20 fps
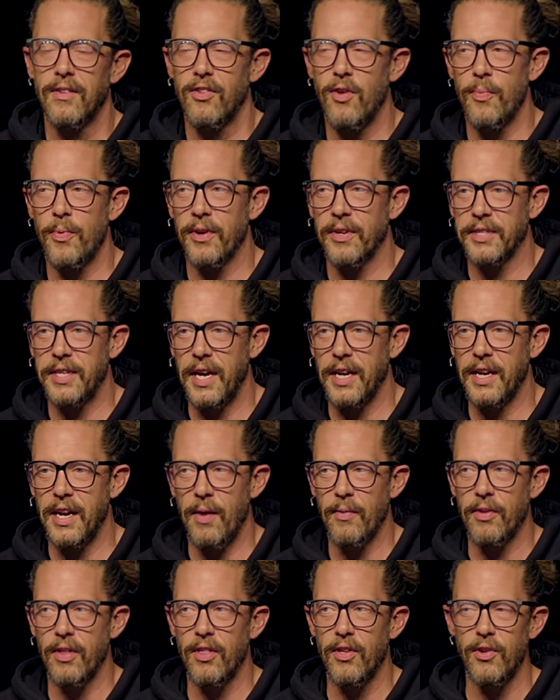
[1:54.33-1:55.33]
Super excited.
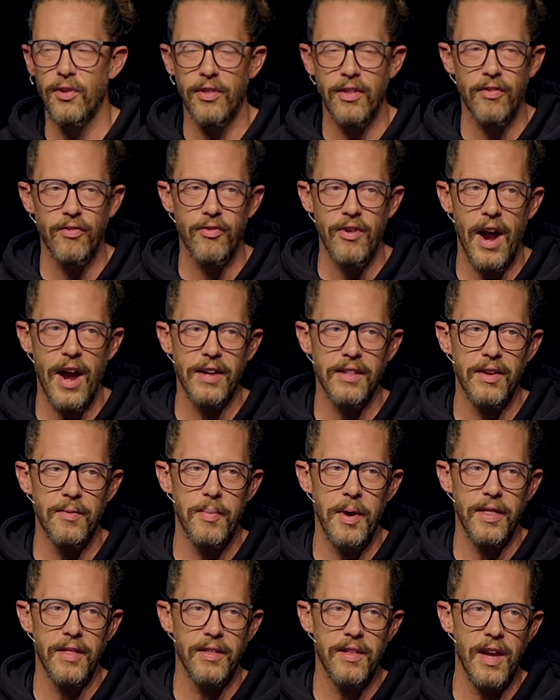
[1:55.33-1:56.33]
I was a little distracted
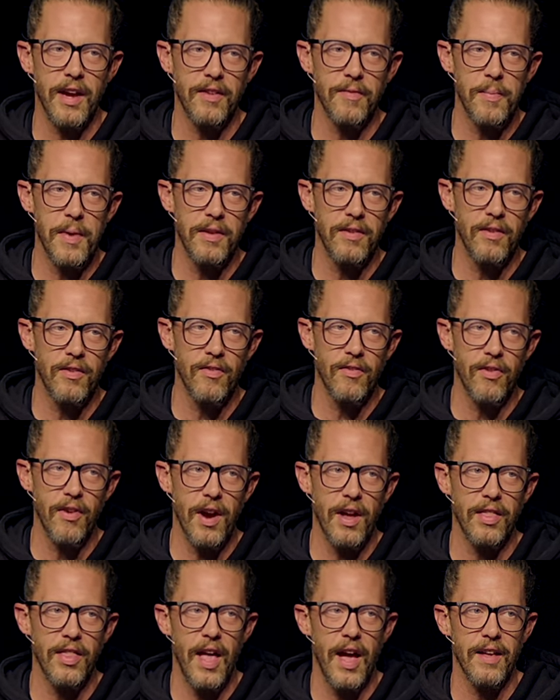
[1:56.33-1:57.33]
by the text message
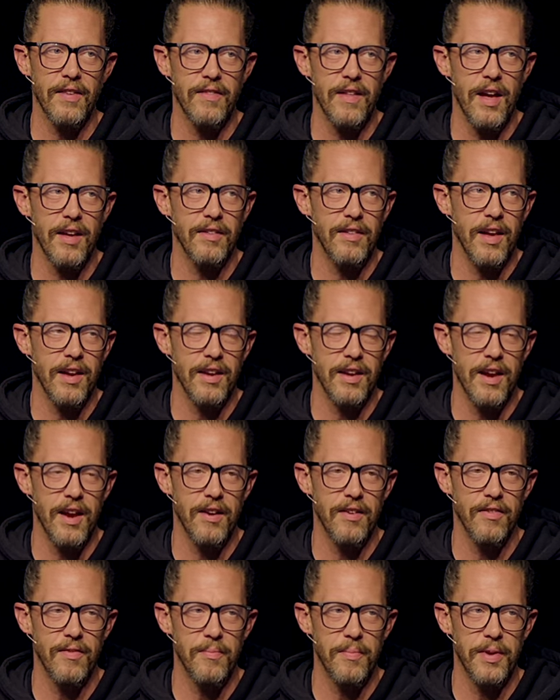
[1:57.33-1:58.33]
thread last night, taking
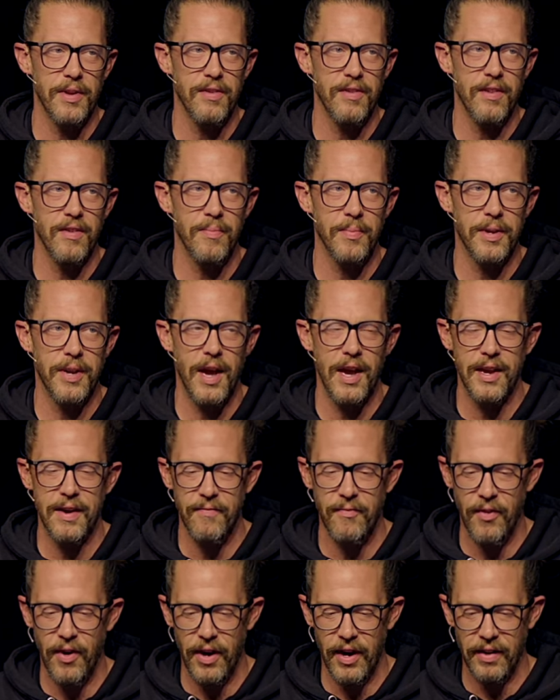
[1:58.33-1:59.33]
care of some business, but I
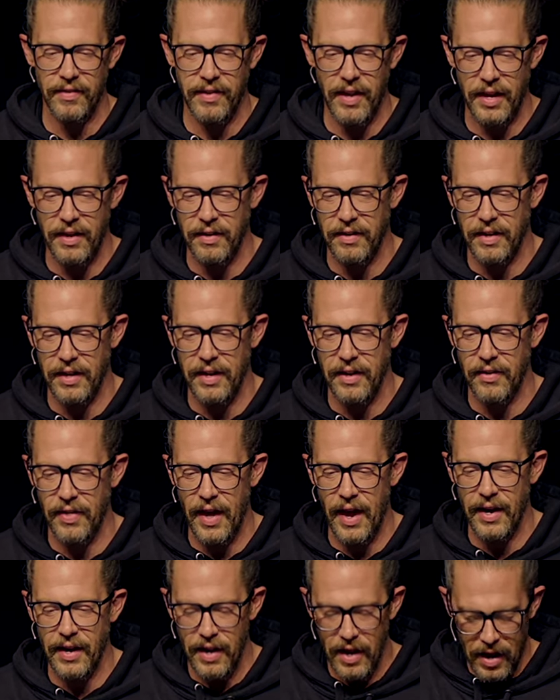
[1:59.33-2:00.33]
am very excited to hear
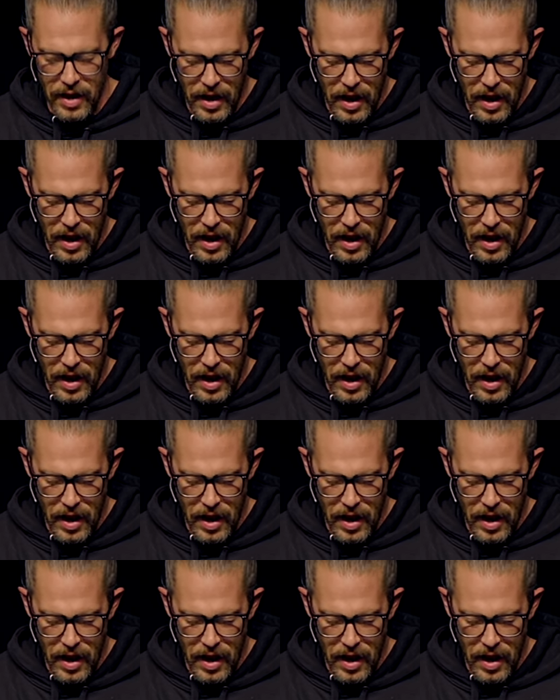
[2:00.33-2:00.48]
that.